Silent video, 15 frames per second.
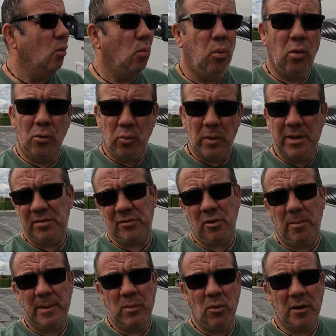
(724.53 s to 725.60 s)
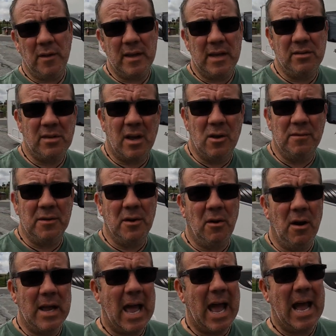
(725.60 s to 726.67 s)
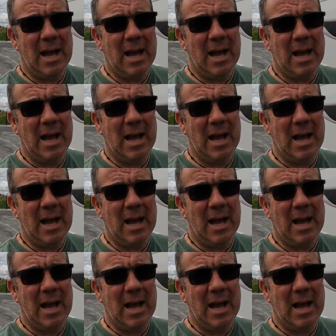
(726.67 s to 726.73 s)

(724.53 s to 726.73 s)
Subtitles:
Would we stop in one of these overnight?